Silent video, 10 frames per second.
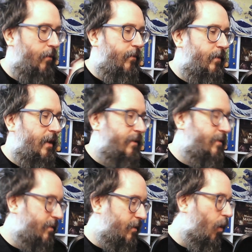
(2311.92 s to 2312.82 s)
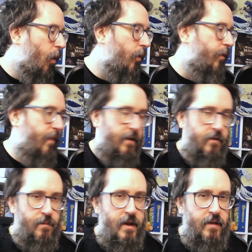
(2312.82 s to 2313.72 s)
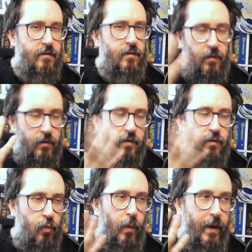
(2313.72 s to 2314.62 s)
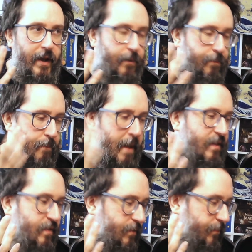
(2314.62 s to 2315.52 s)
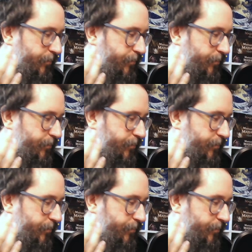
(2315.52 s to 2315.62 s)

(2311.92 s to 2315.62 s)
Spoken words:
it's just an odd thing to me. It's just a weird mess.